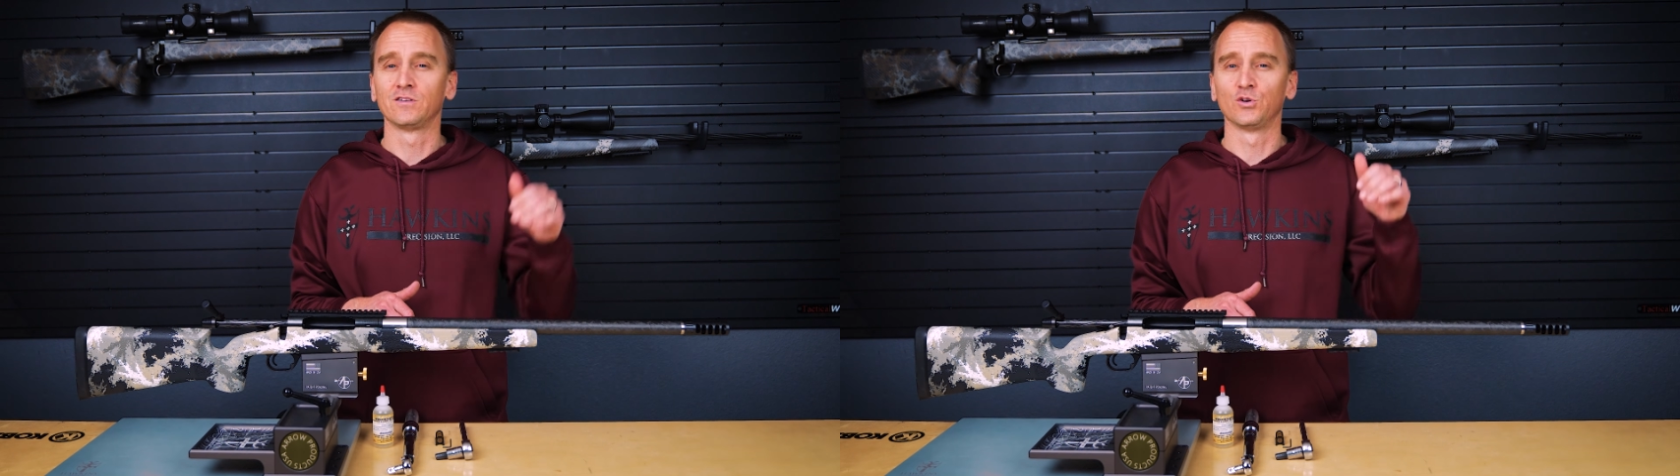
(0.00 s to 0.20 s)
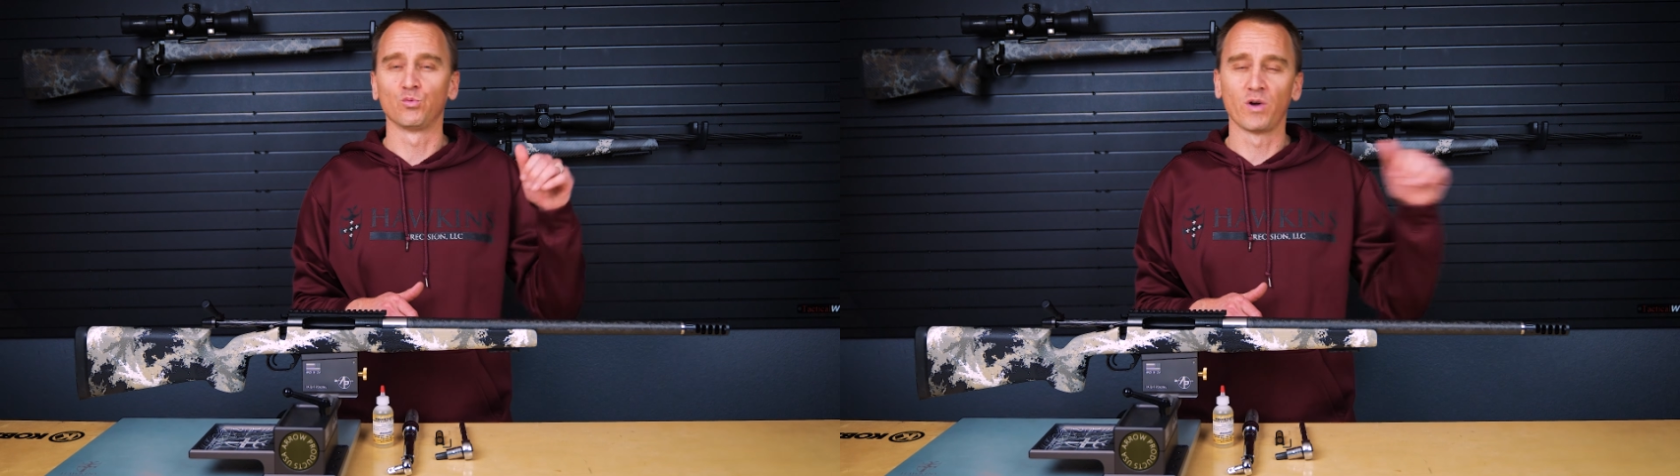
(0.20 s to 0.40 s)

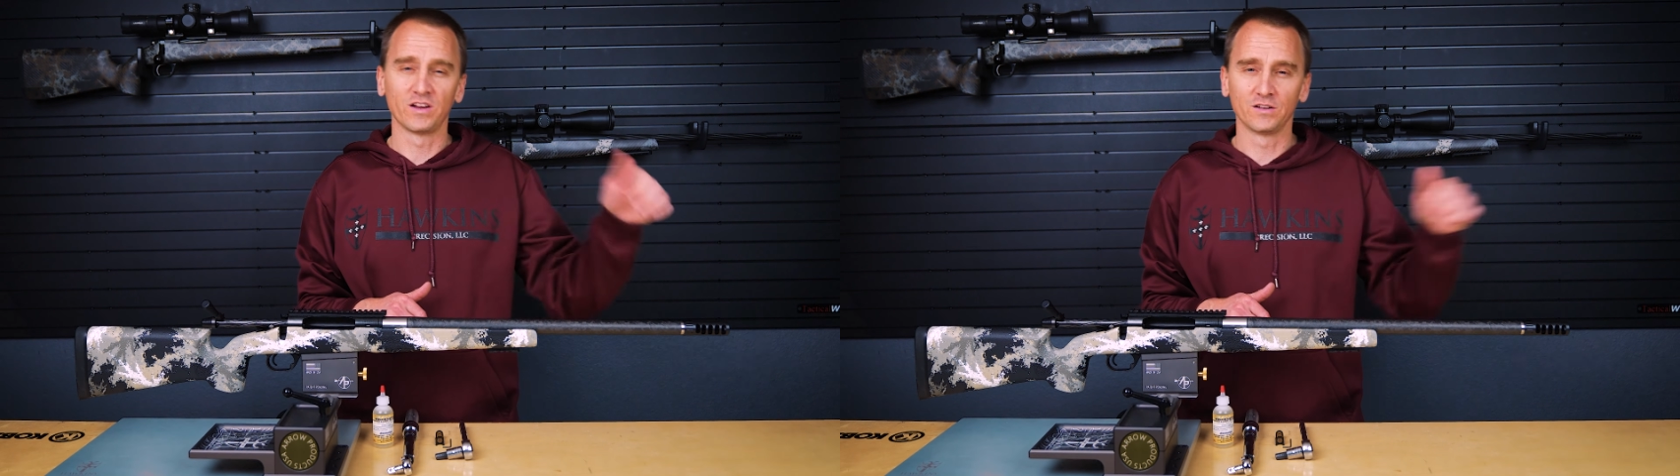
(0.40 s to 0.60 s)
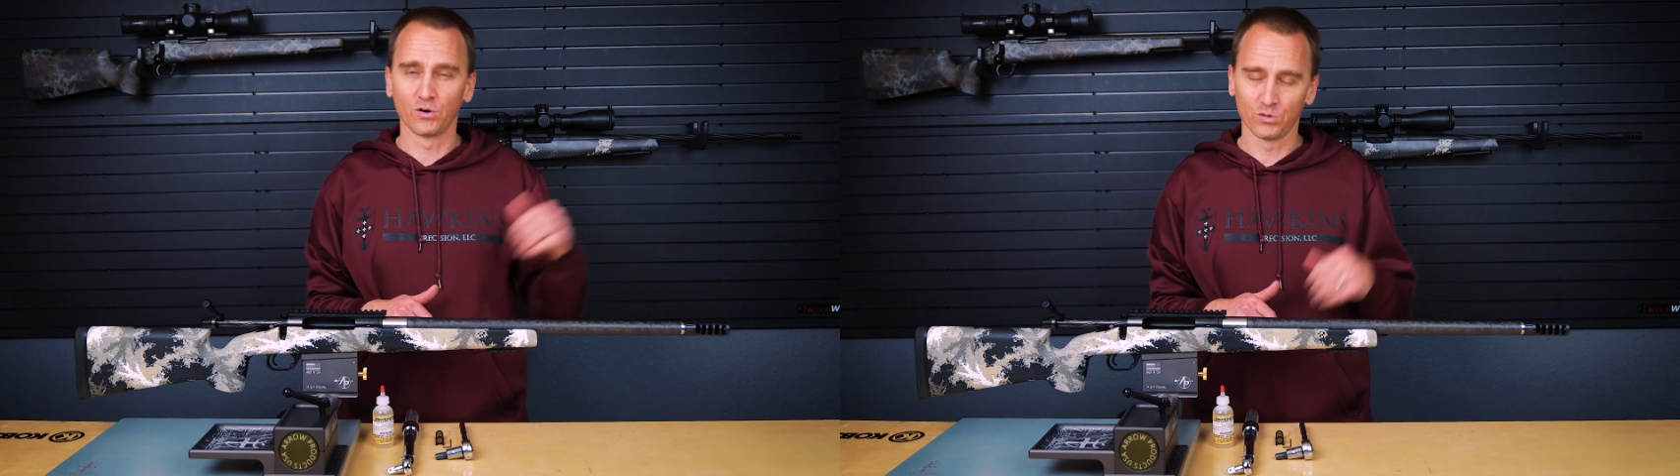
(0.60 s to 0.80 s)
you're ready
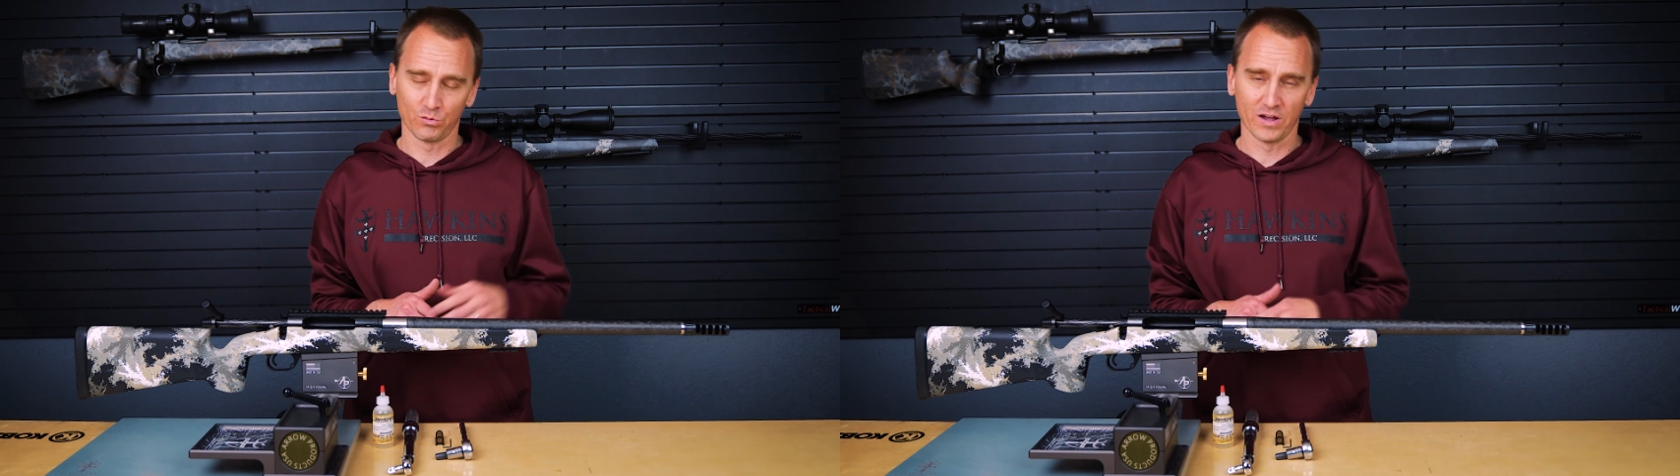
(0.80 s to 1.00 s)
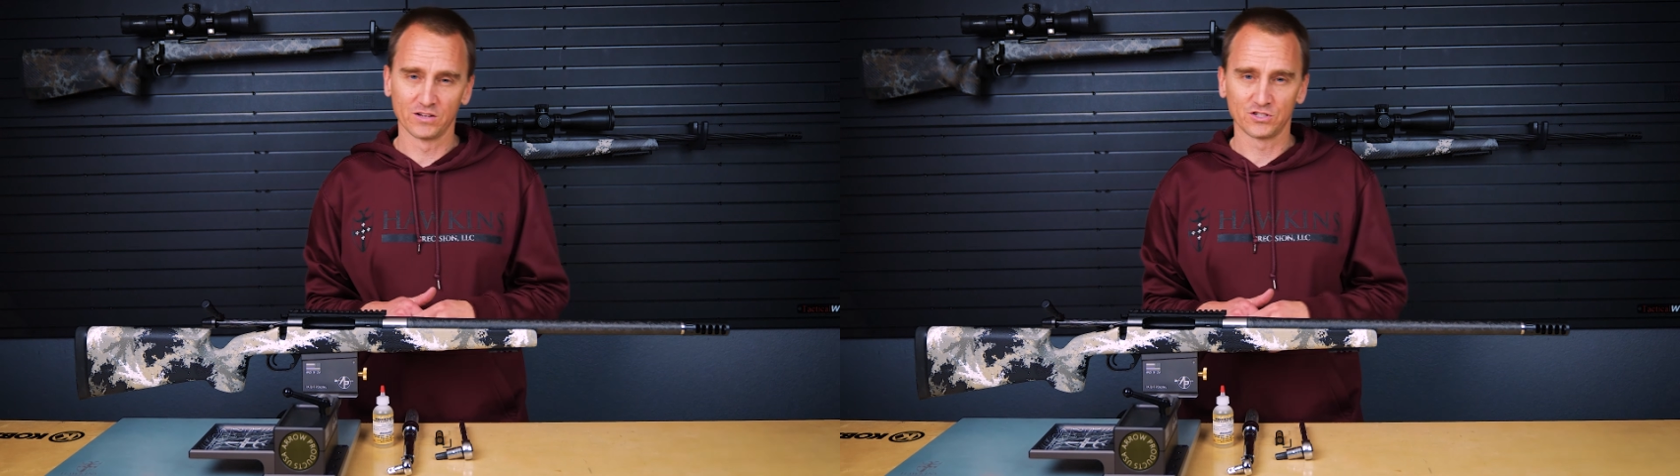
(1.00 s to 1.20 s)
to go to the
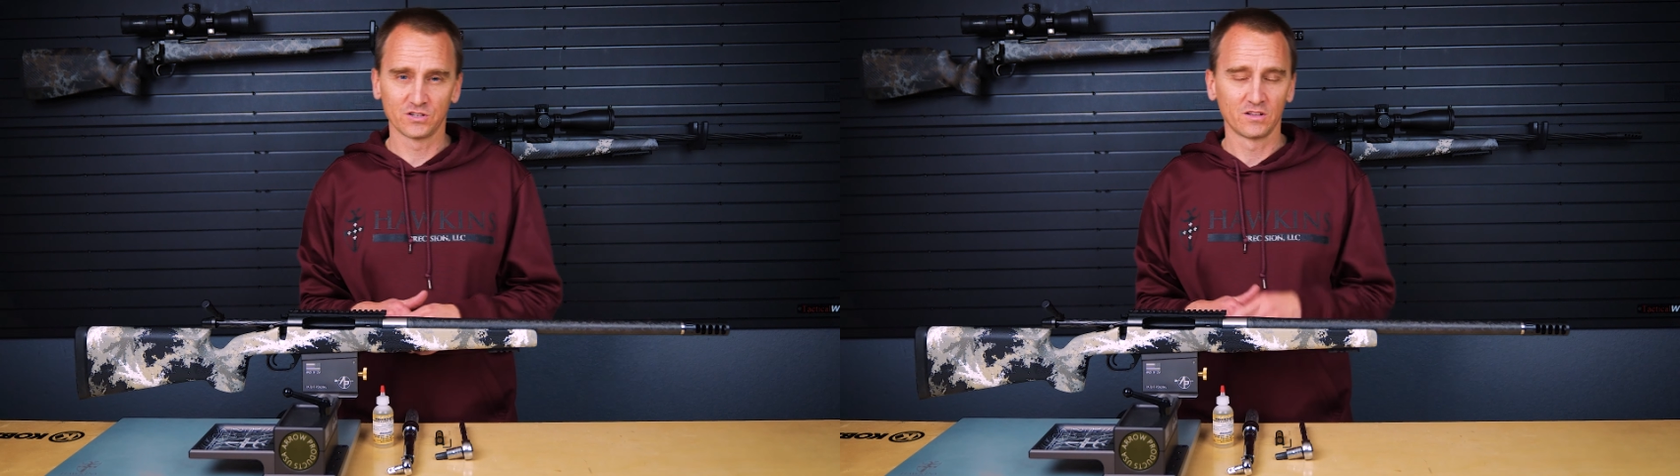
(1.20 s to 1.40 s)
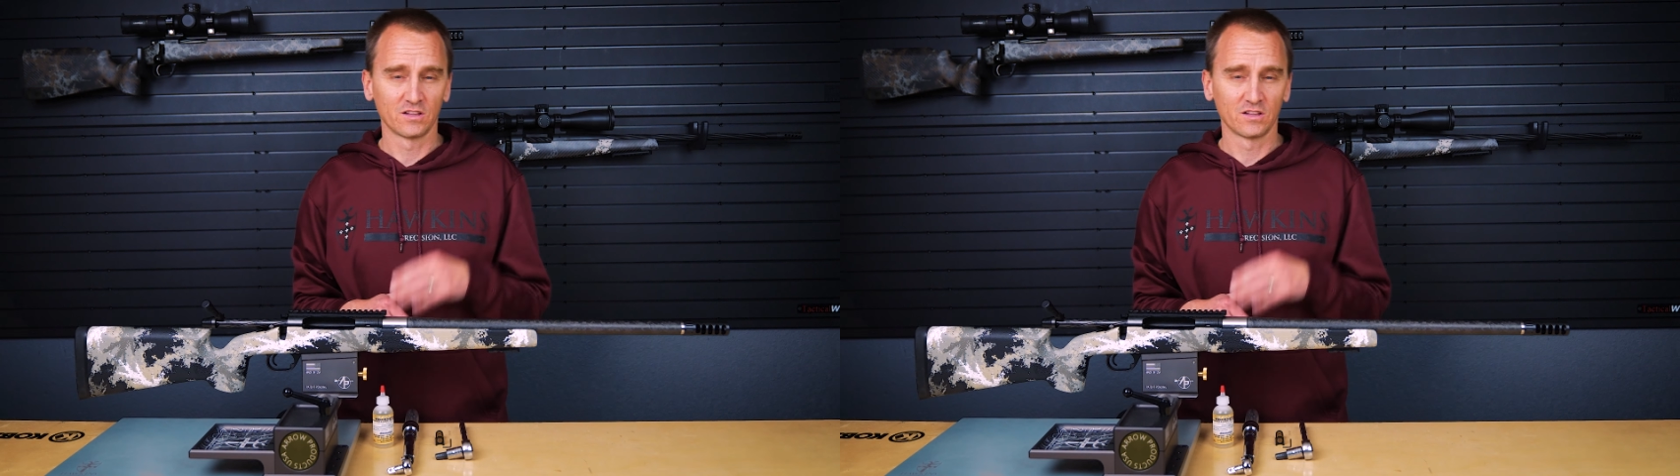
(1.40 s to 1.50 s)
range.